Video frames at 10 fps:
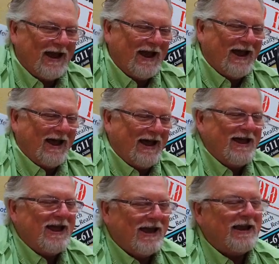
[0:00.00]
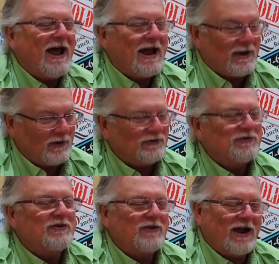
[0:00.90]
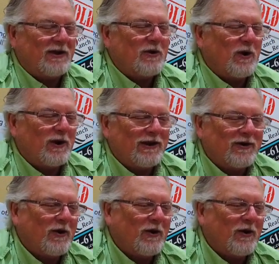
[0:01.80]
And hi, she says hi to Carly.